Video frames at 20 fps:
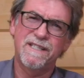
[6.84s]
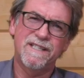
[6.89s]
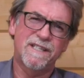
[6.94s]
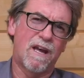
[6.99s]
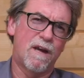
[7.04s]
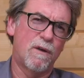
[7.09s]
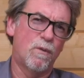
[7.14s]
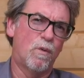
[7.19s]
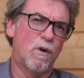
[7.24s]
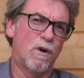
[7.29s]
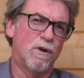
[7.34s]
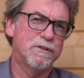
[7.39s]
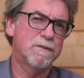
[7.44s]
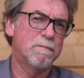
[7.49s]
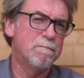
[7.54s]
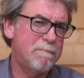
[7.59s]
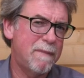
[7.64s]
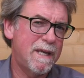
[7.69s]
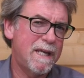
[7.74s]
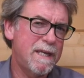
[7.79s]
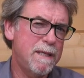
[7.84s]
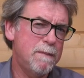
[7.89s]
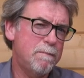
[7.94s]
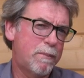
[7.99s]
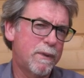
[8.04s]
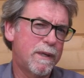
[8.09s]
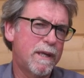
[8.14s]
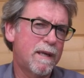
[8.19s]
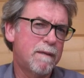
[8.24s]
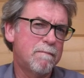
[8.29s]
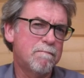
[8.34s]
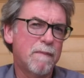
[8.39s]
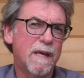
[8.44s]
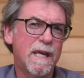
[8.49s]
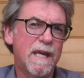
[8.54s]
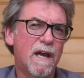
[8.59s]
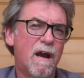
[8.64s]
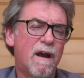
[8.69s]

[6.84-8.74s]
as I was, me being me,